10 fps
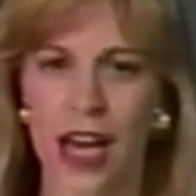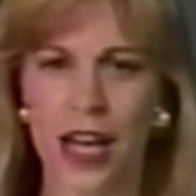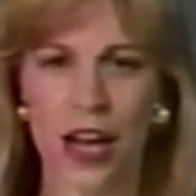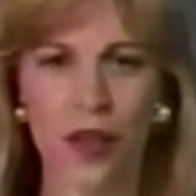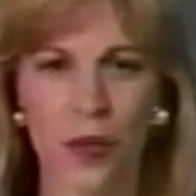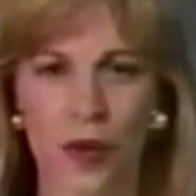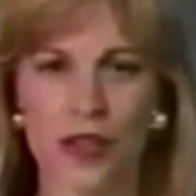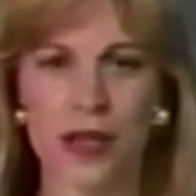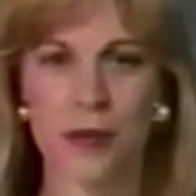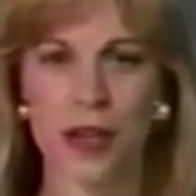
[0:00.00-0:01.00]
In other
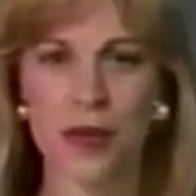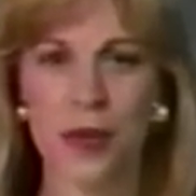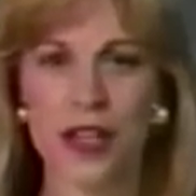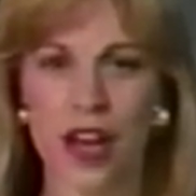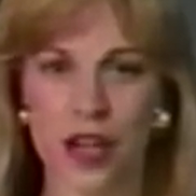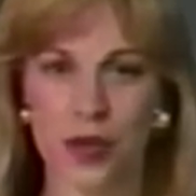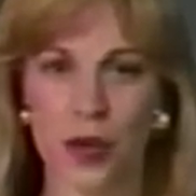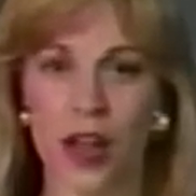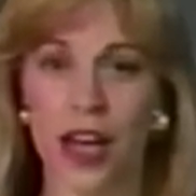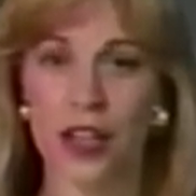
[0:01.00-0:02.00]
words, it must be
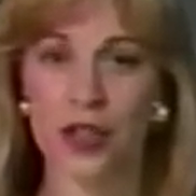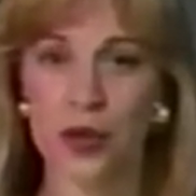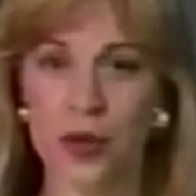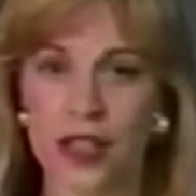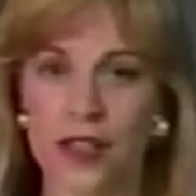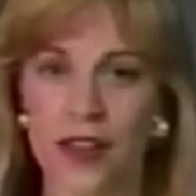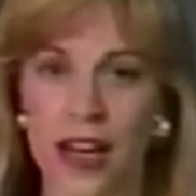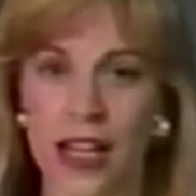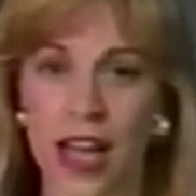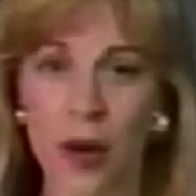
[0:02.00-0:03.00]
natural and intuitive
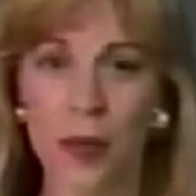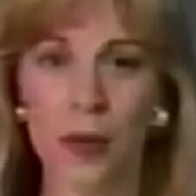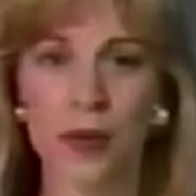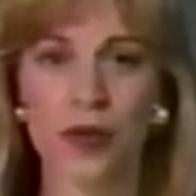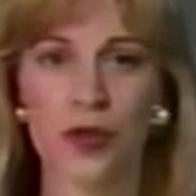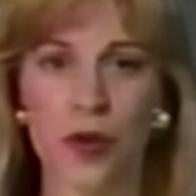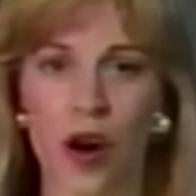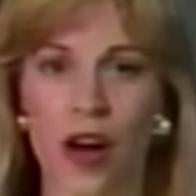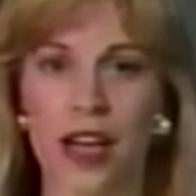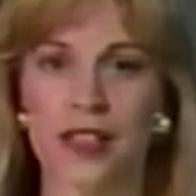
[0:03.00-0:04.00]
and allow people to
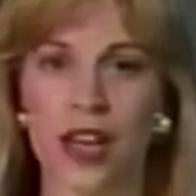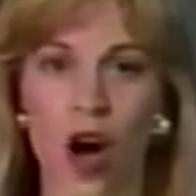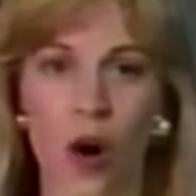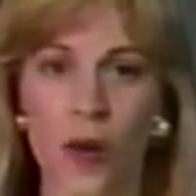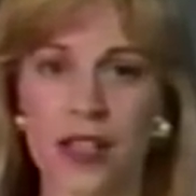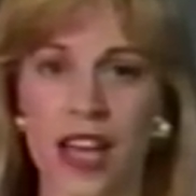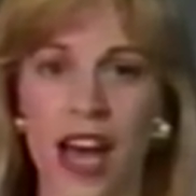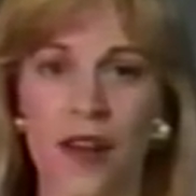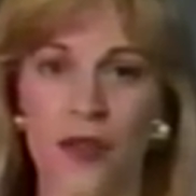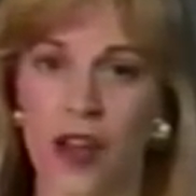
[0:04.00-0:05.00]
draw as they always
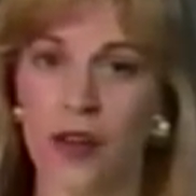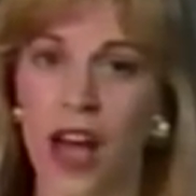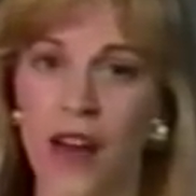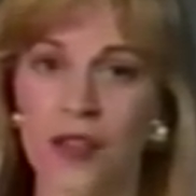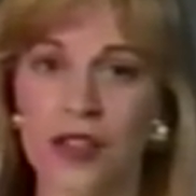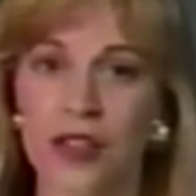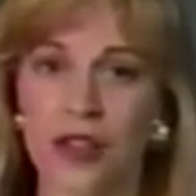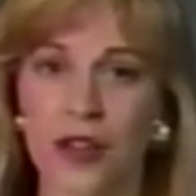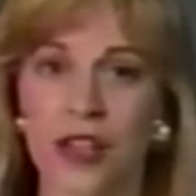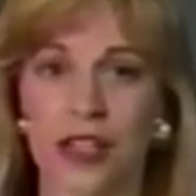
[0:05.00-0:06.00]
have without having to
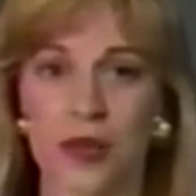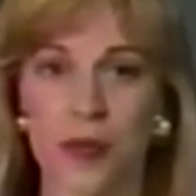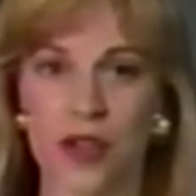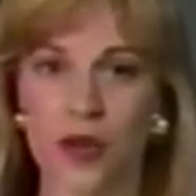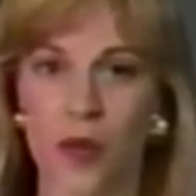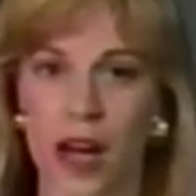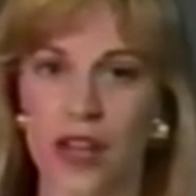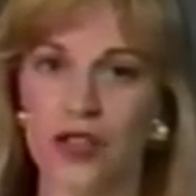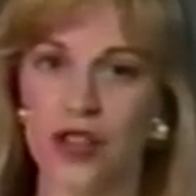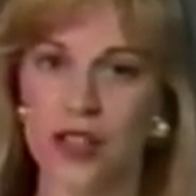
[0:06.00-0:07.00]
learn a special
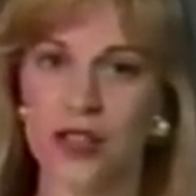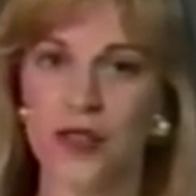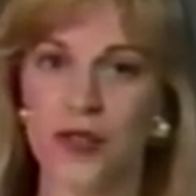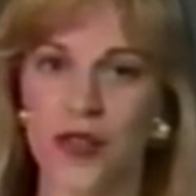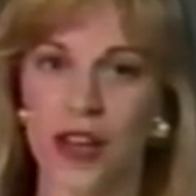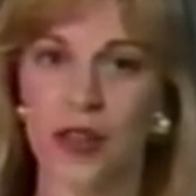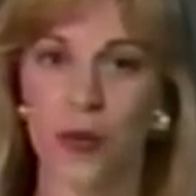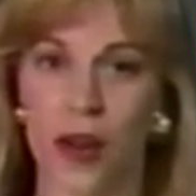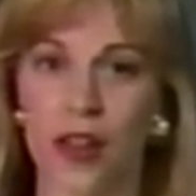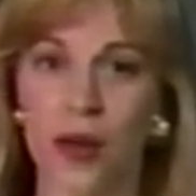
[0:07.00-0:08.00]
way just to fit the
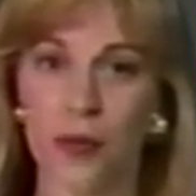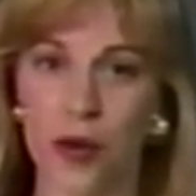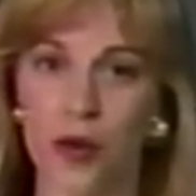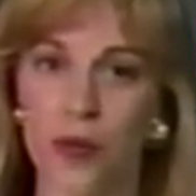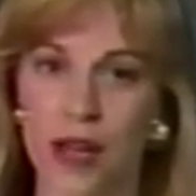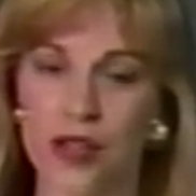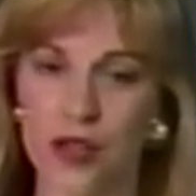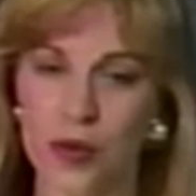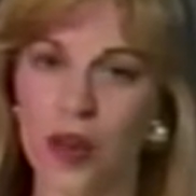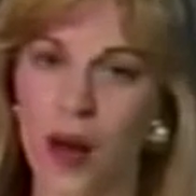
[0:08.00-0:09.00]
way the computer-based
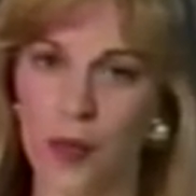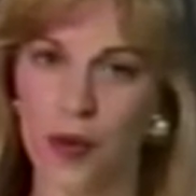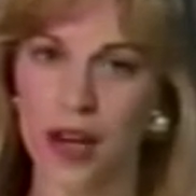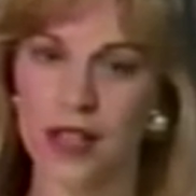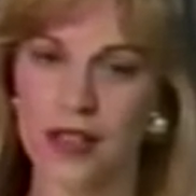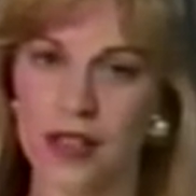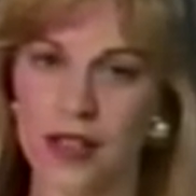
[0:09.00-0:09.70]
tool operates.